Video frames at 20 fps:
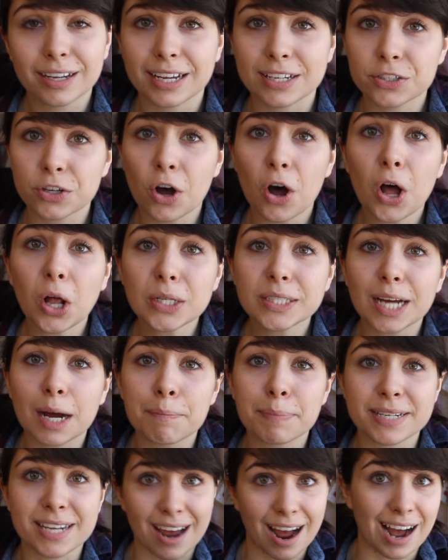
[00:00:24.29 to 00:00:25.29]
is called a
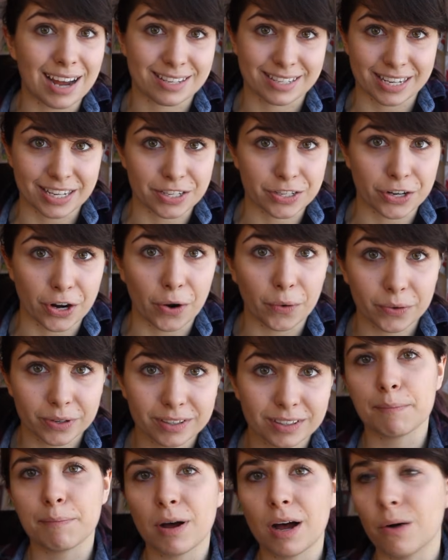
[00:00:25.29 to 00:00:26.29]
Petoskey stone.
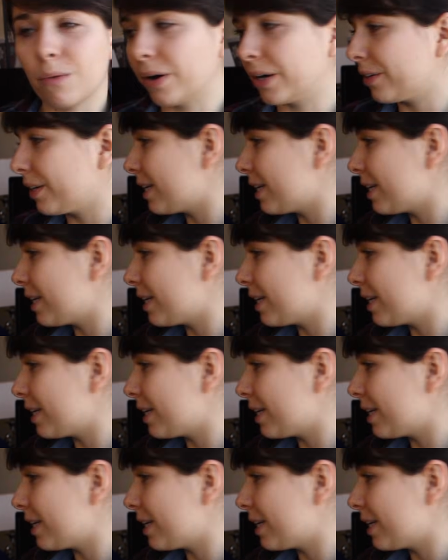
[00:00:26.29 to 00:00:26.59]
I bought one